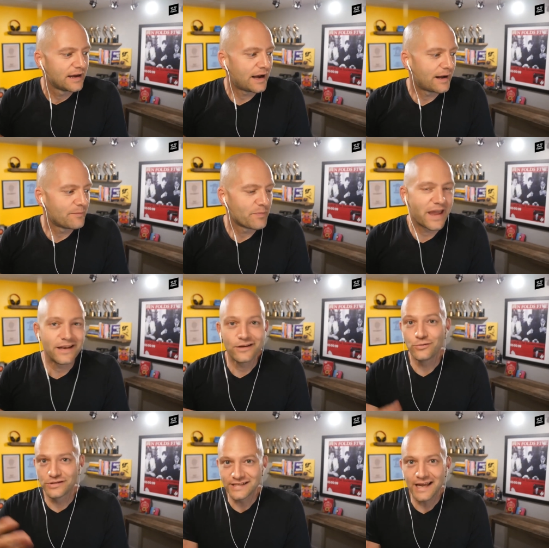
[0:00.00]
Um, and
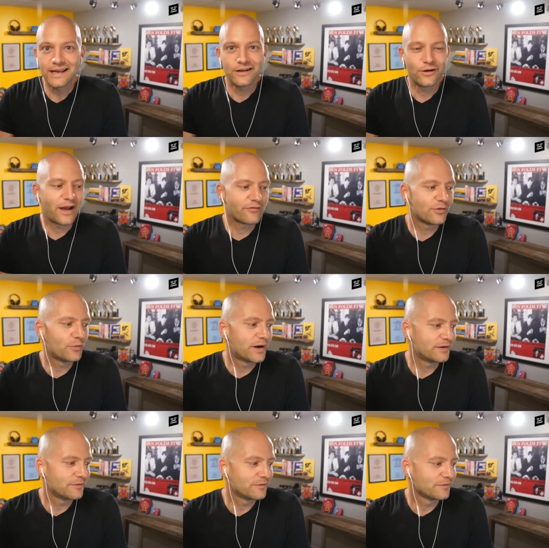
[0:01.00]
you were saying, you know,
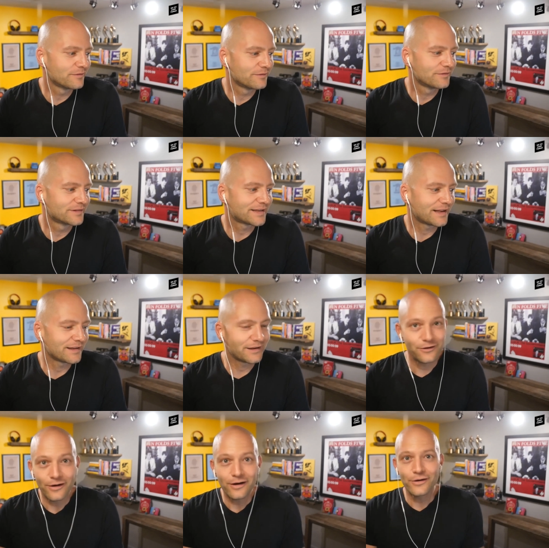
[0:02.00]
everyone was telling
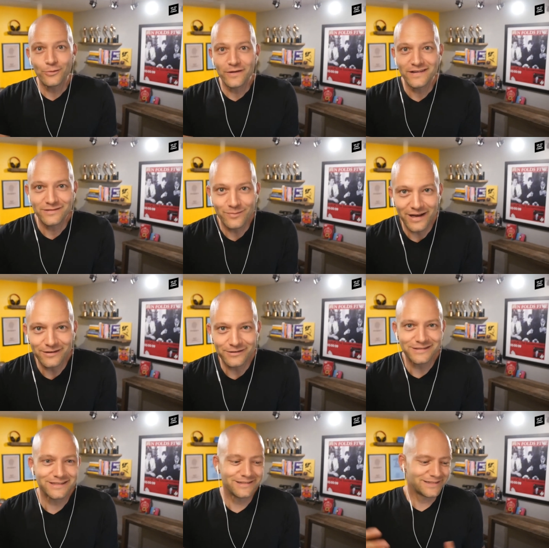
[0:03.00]
you, oh, you won these
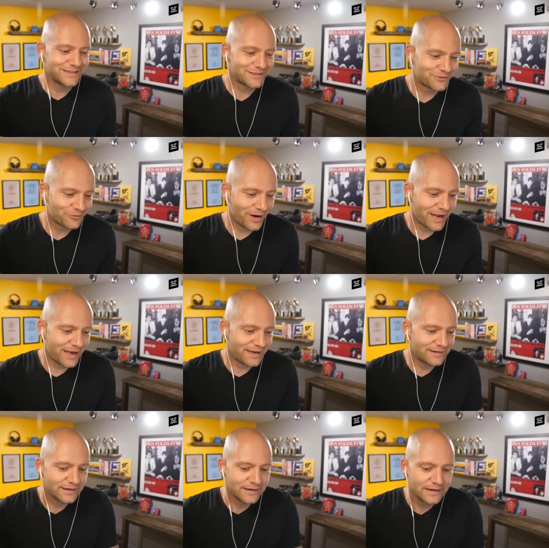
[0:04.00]
medals and this is
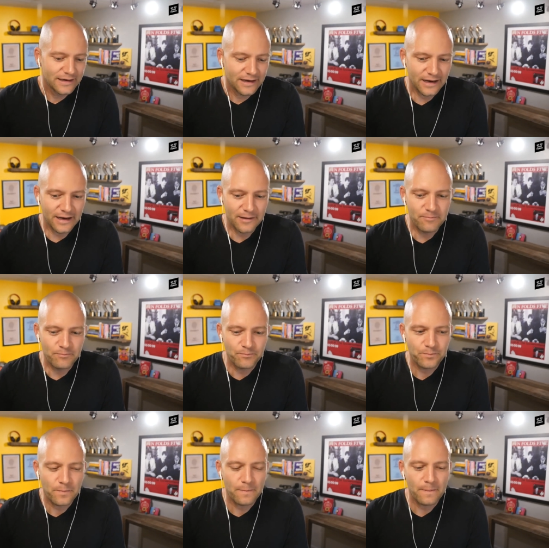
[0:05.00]
great. Um,
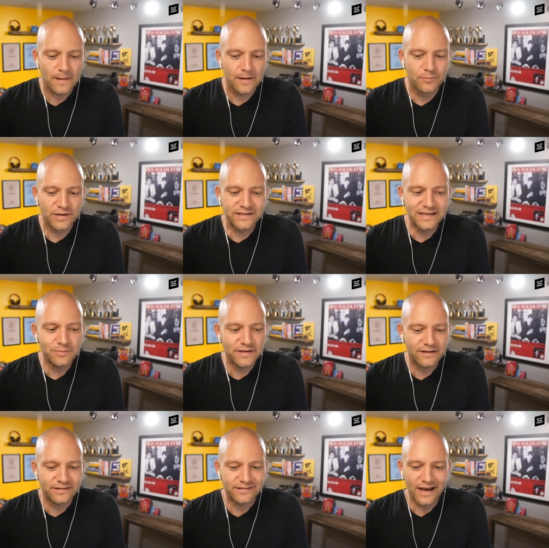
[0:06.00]
but deep
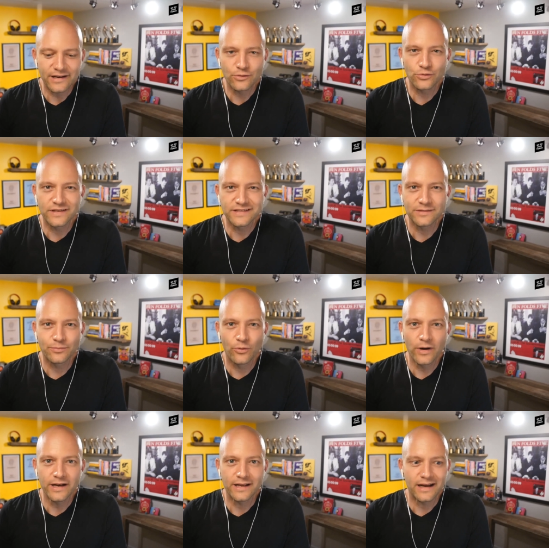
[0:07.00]
down inside, you were
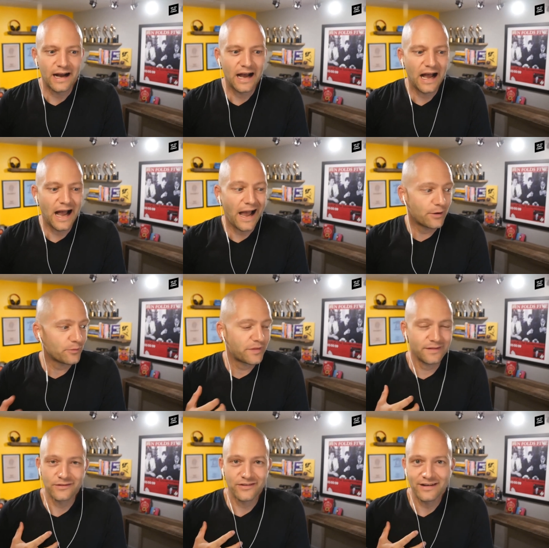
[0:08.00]
disappointed. I don't
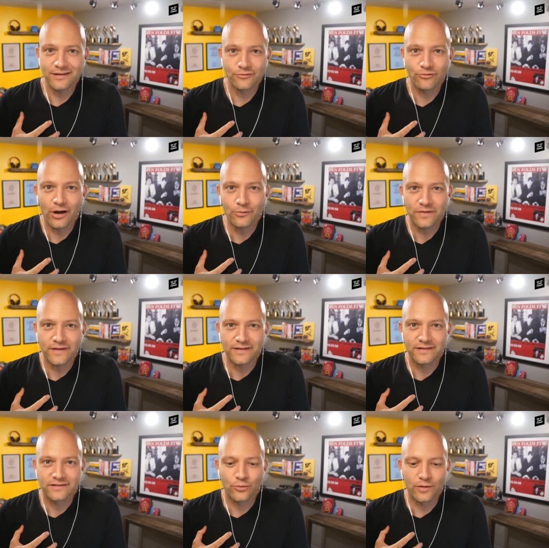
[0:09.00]
think there's anything wrong with that
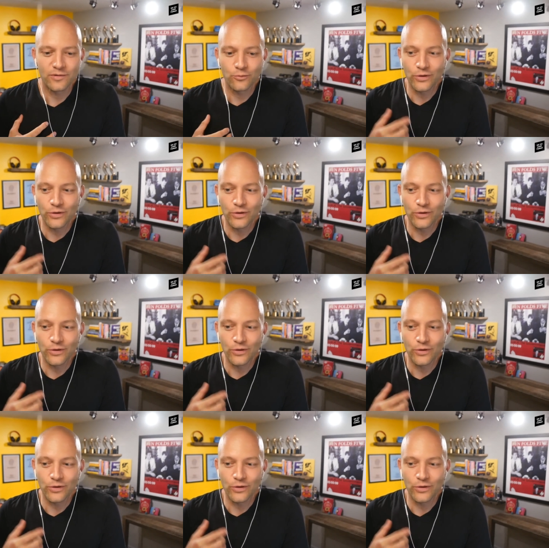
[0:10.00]
disappointment.